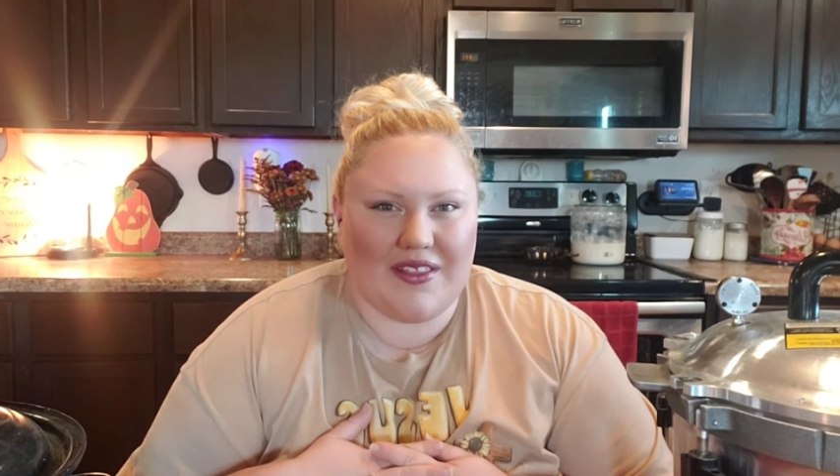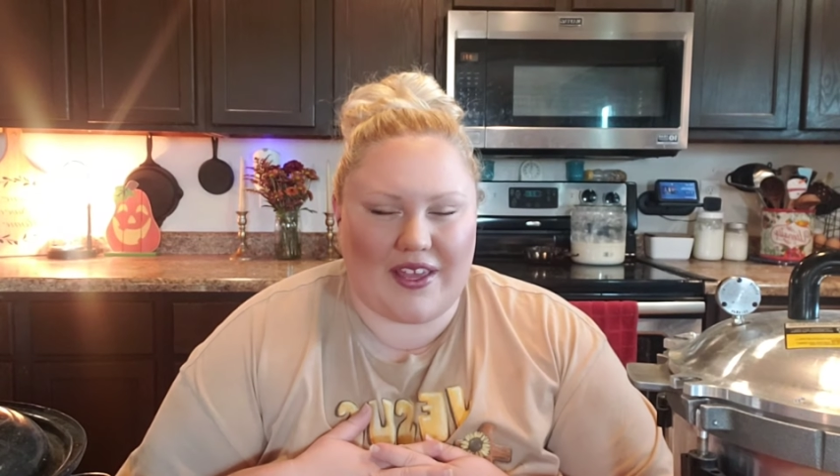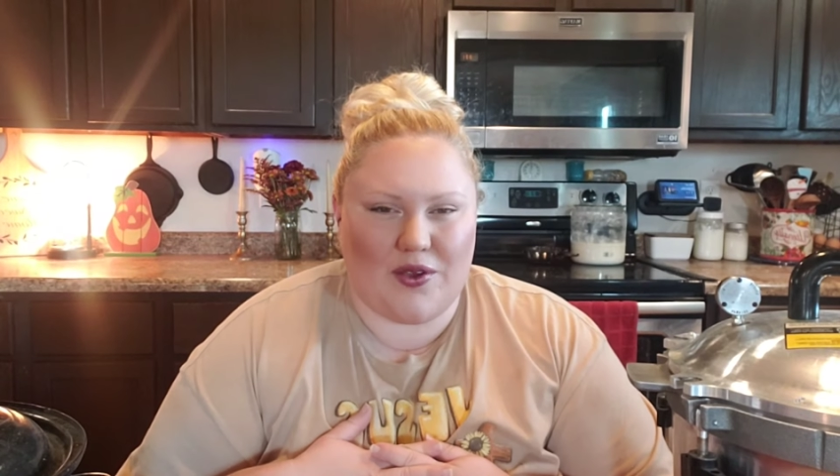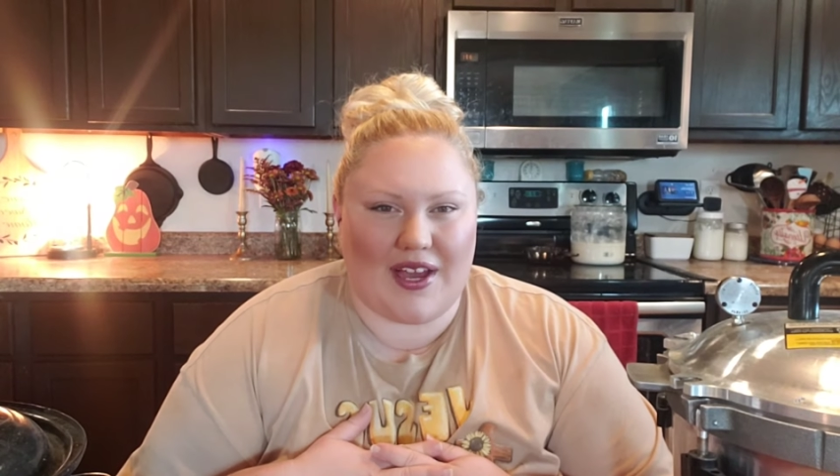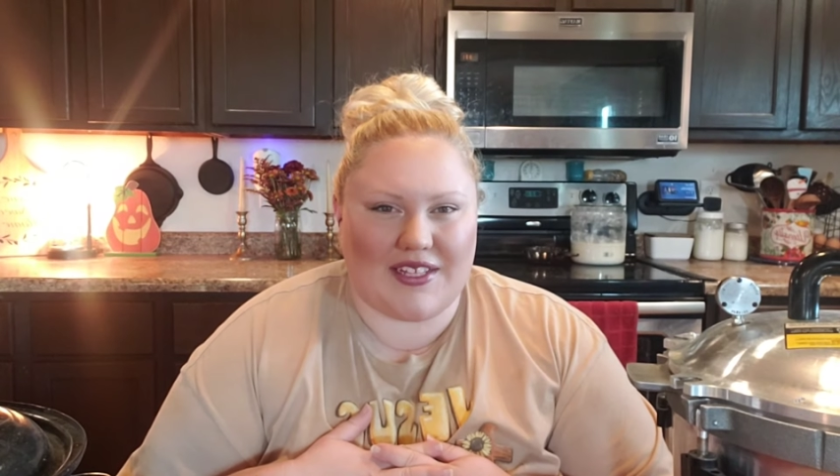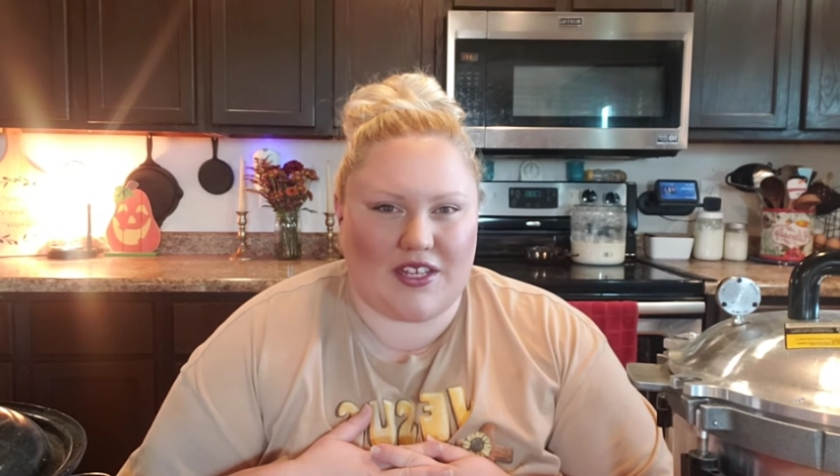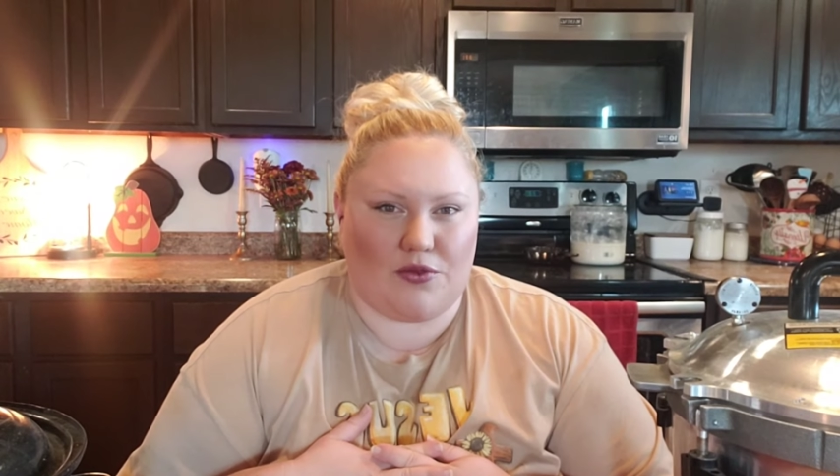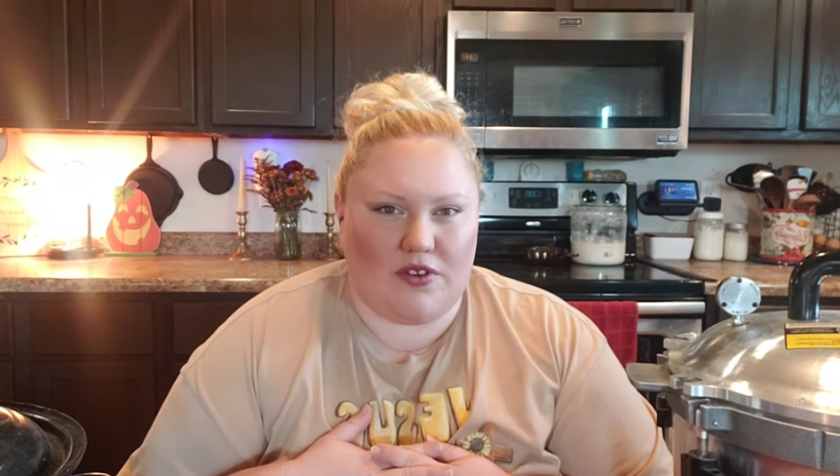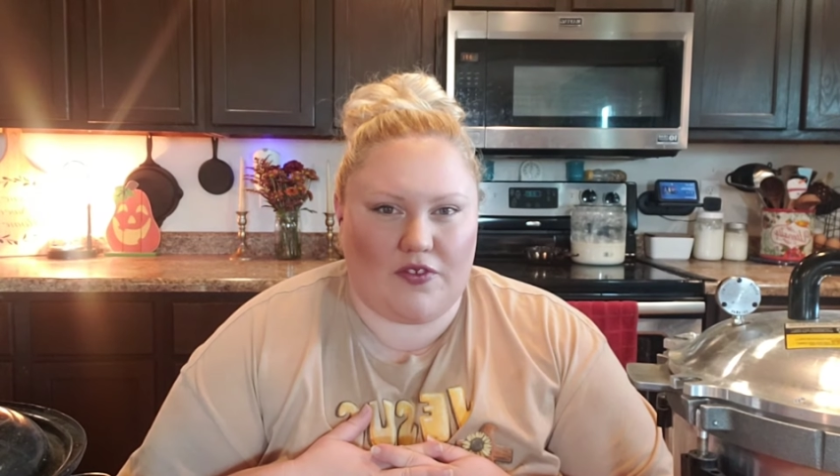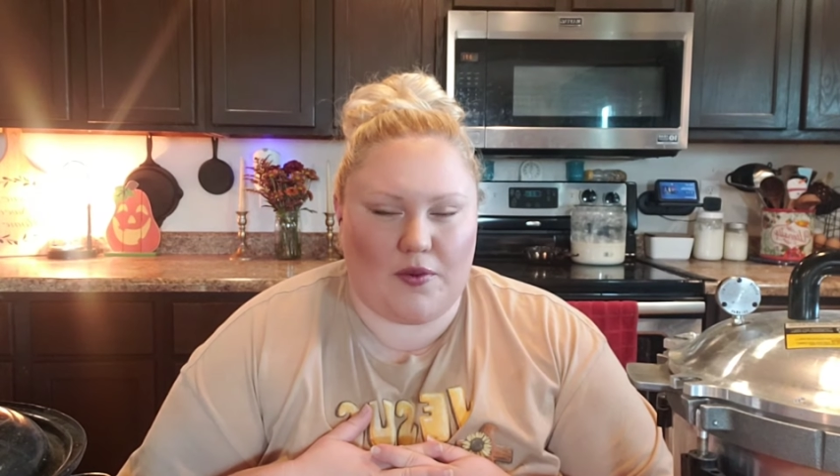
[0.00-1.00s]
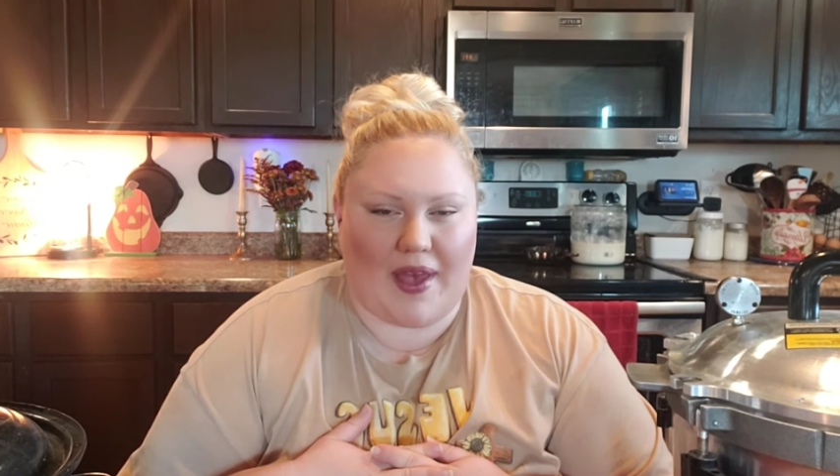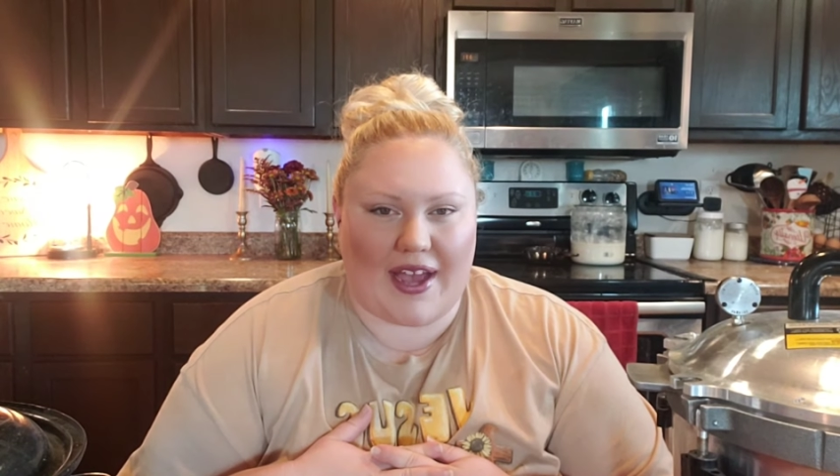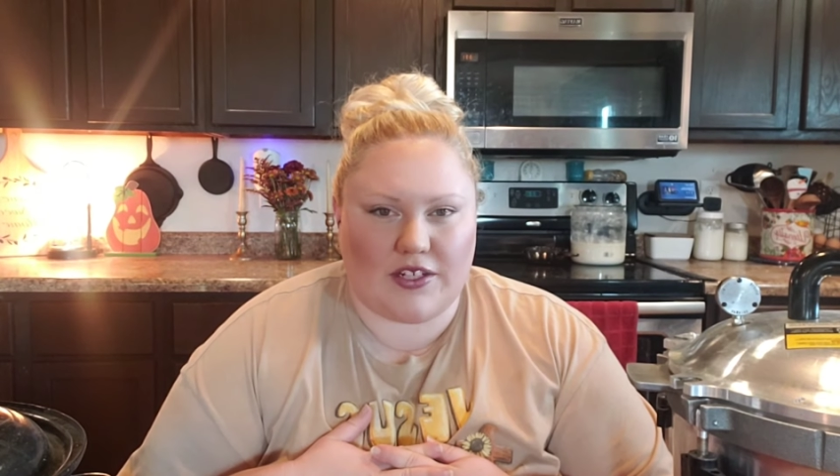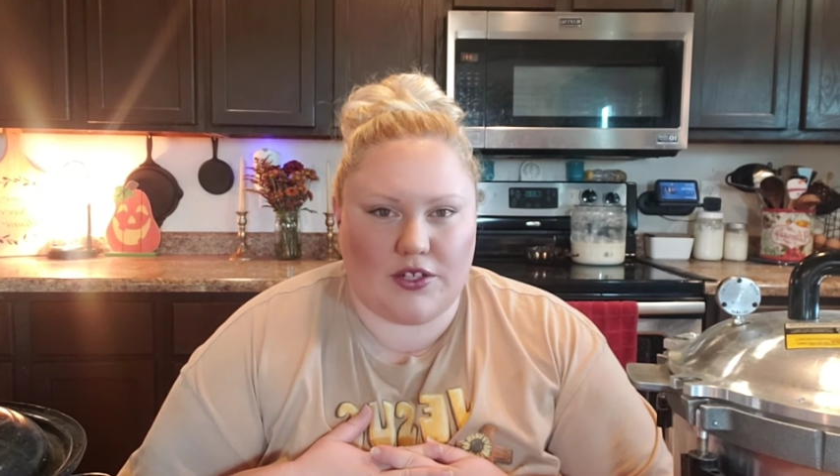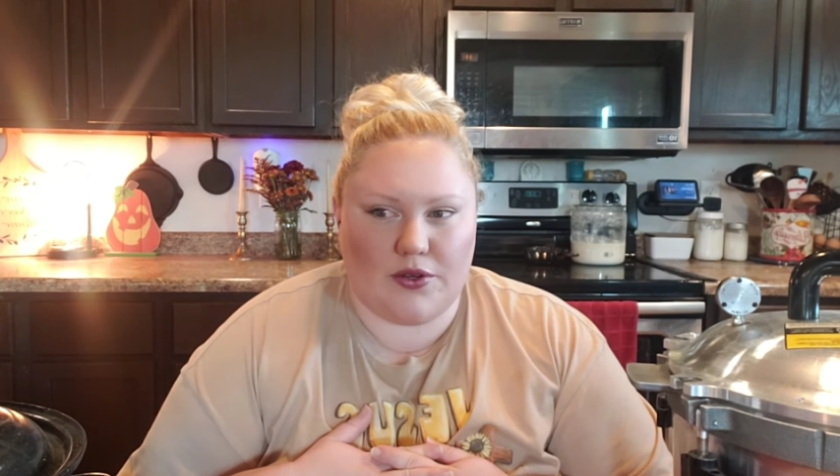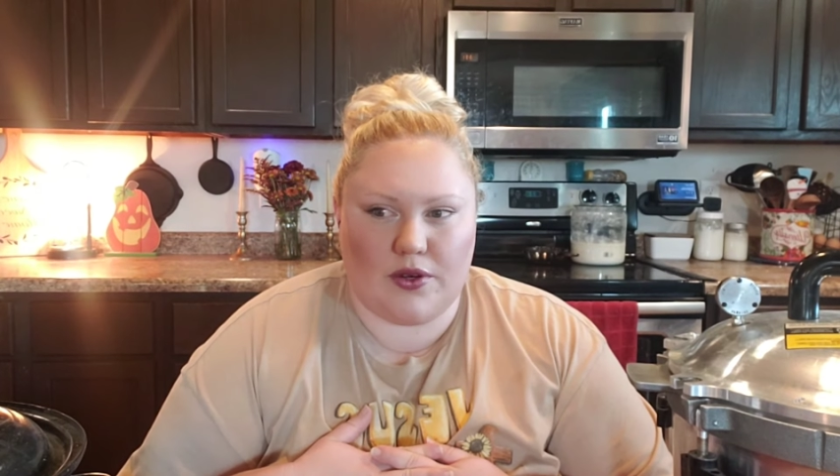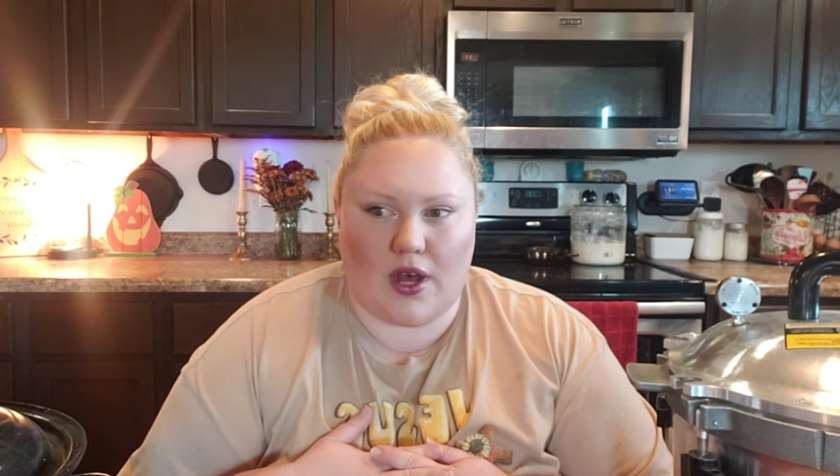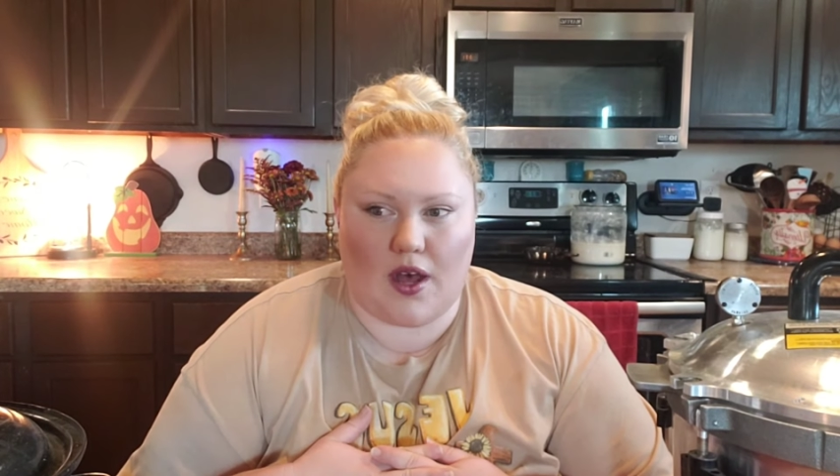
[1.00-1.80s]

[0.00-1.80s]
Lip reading: that you guys can refer back to.